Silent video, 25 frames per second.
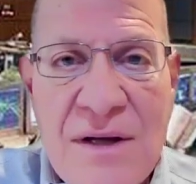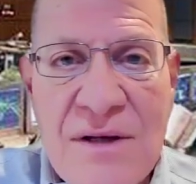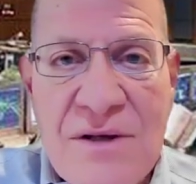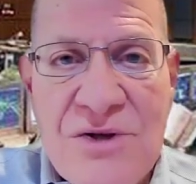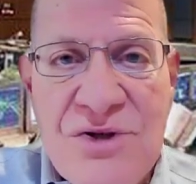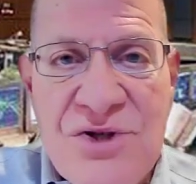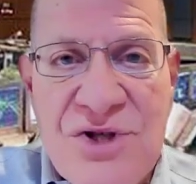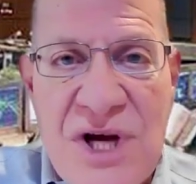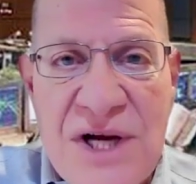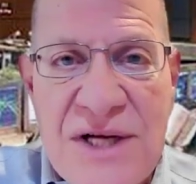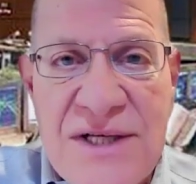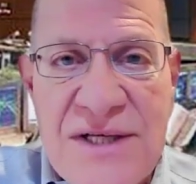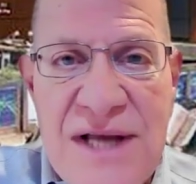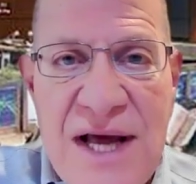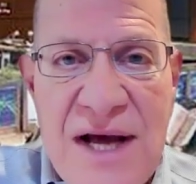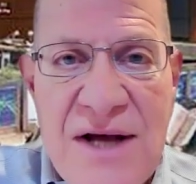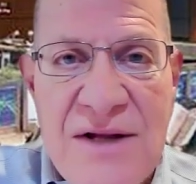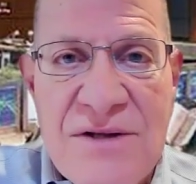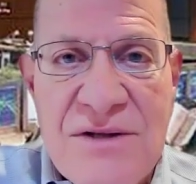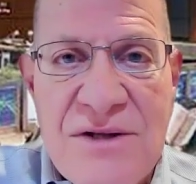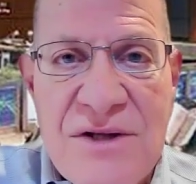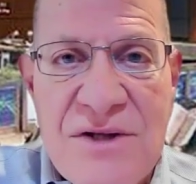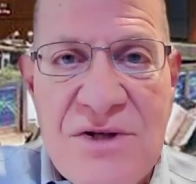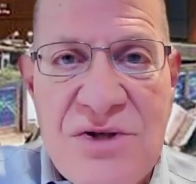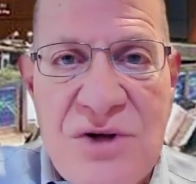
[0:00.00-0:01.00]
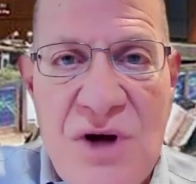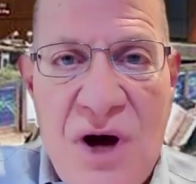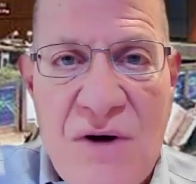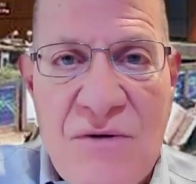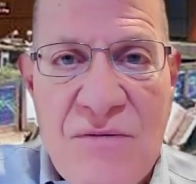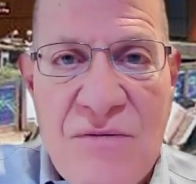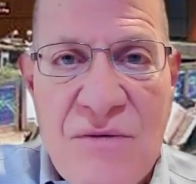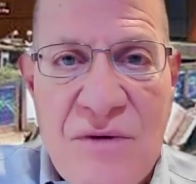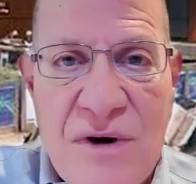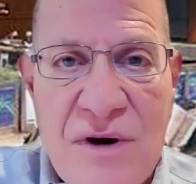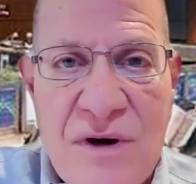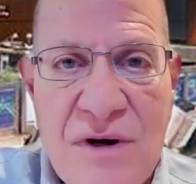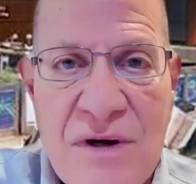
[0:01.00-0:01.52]
checked out the
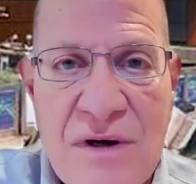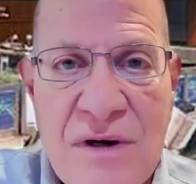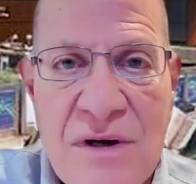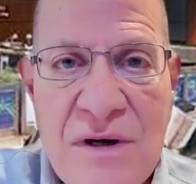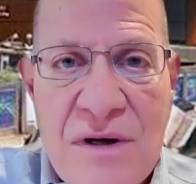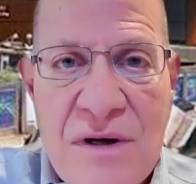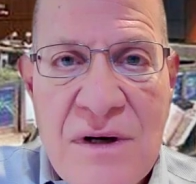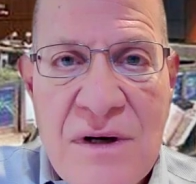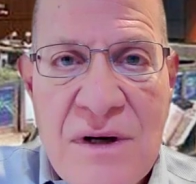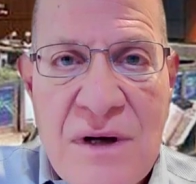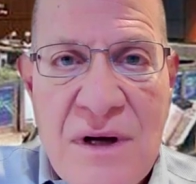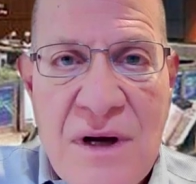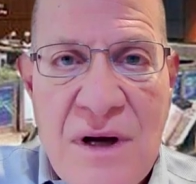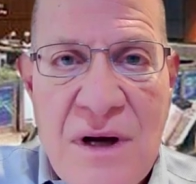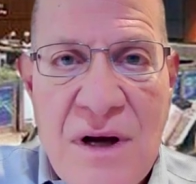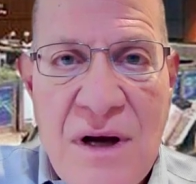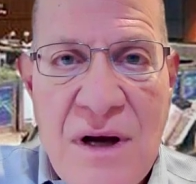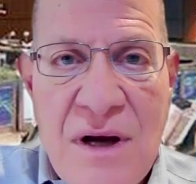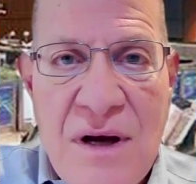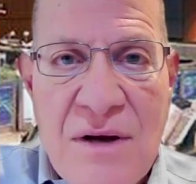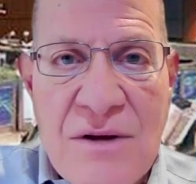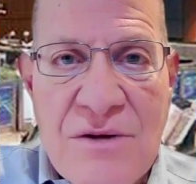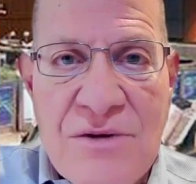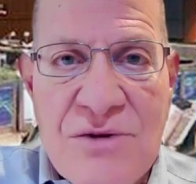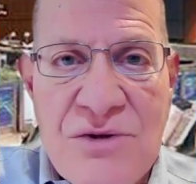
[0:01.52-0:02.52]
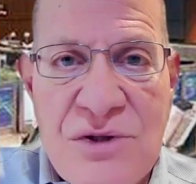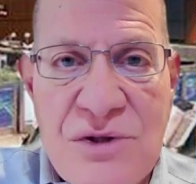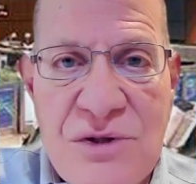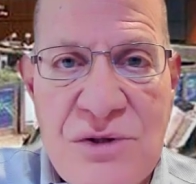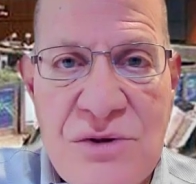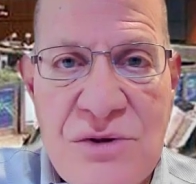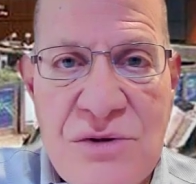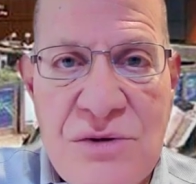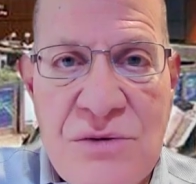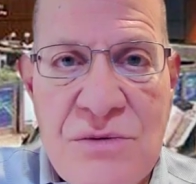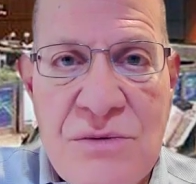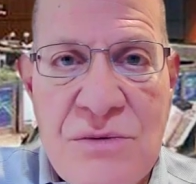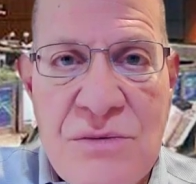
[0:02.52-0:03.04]
software
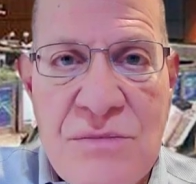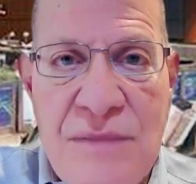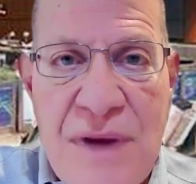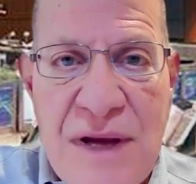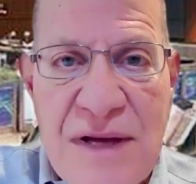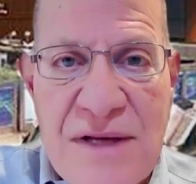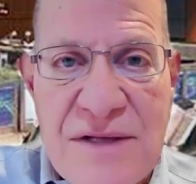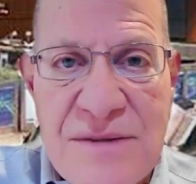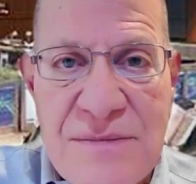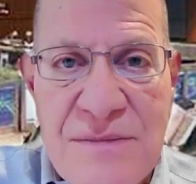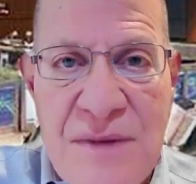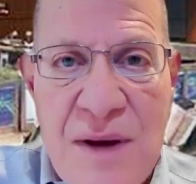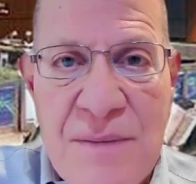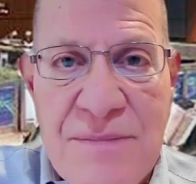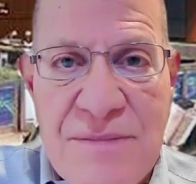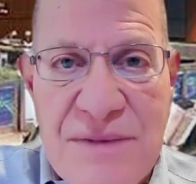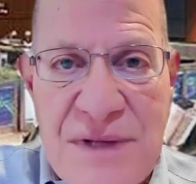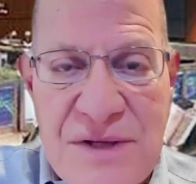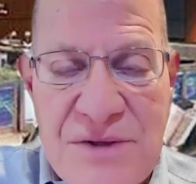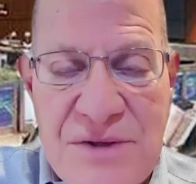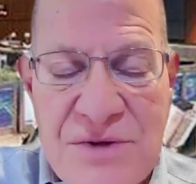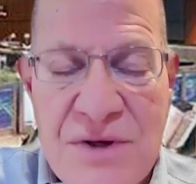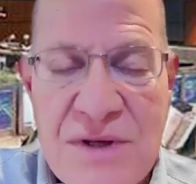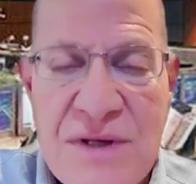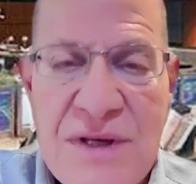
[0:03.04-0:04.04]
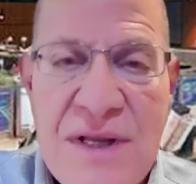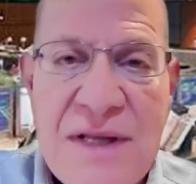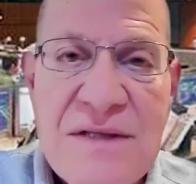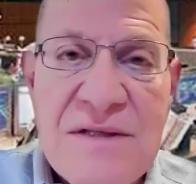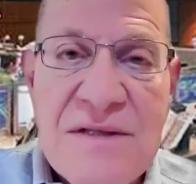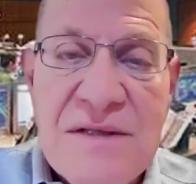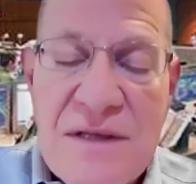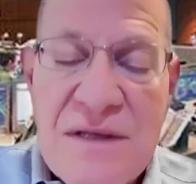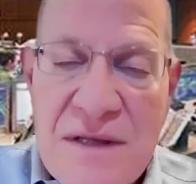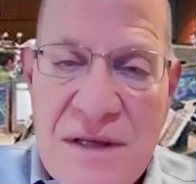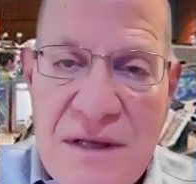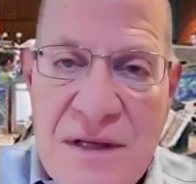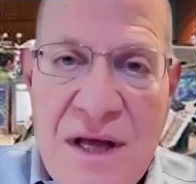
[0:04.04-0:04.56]
to make some updates to it. And that's
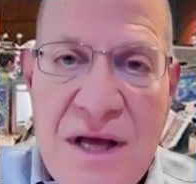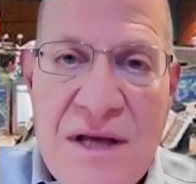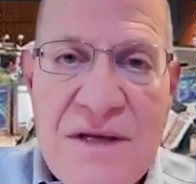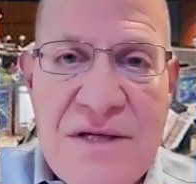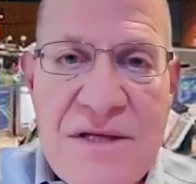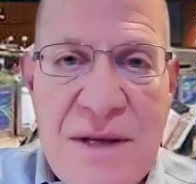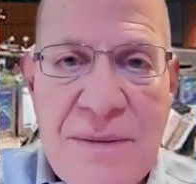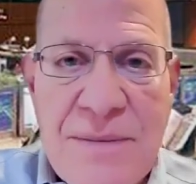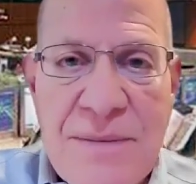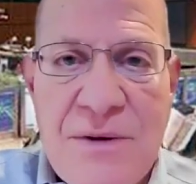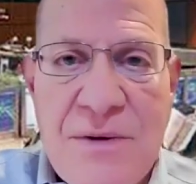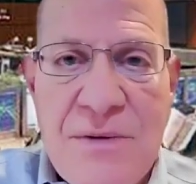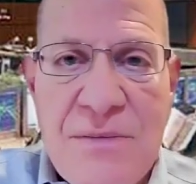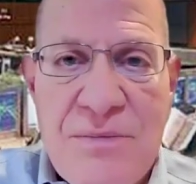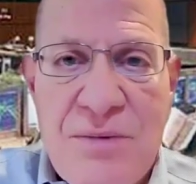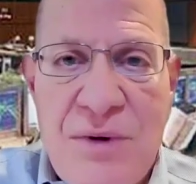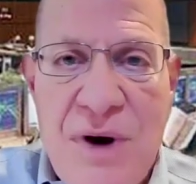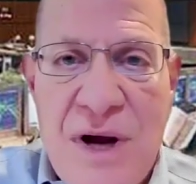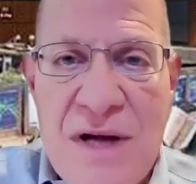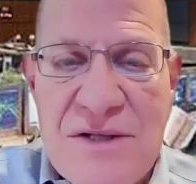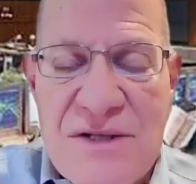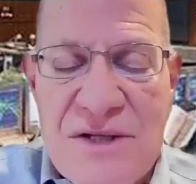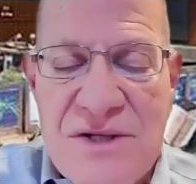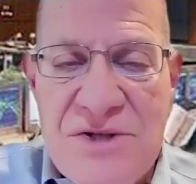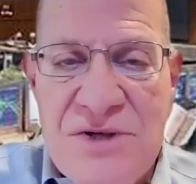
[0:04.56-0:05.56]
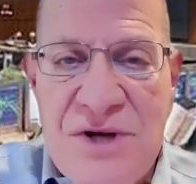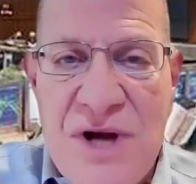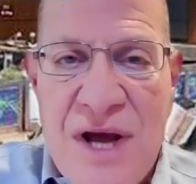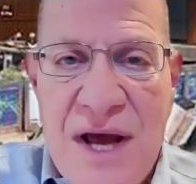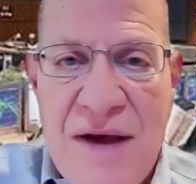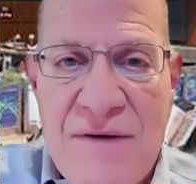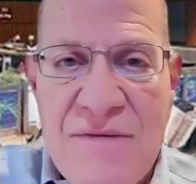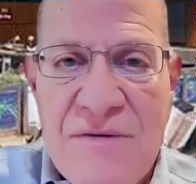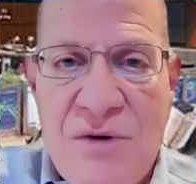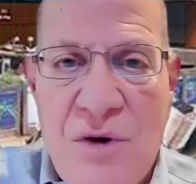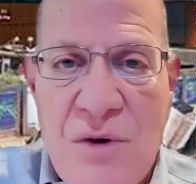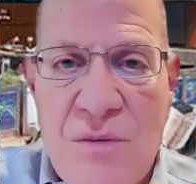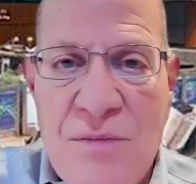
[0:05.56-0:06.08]
a typical process you
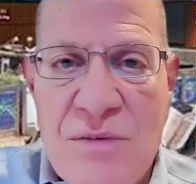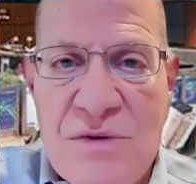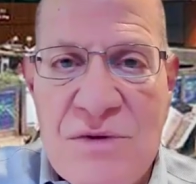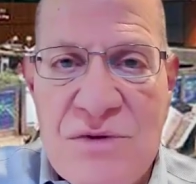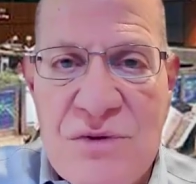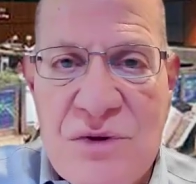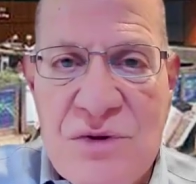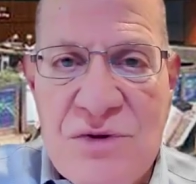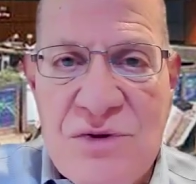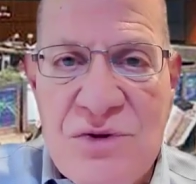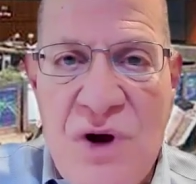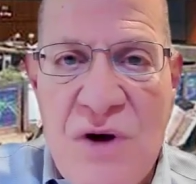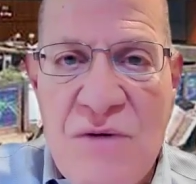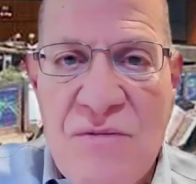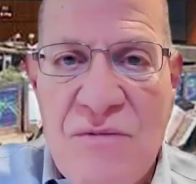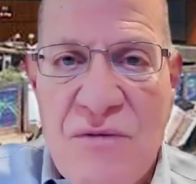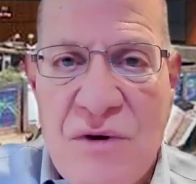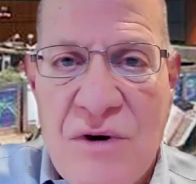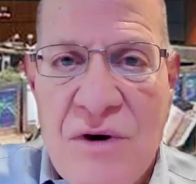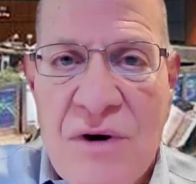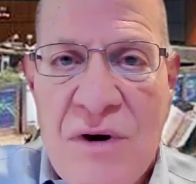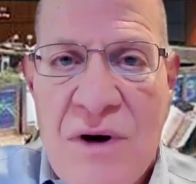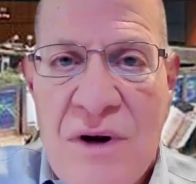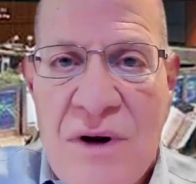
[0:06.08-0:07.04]
have in open source software.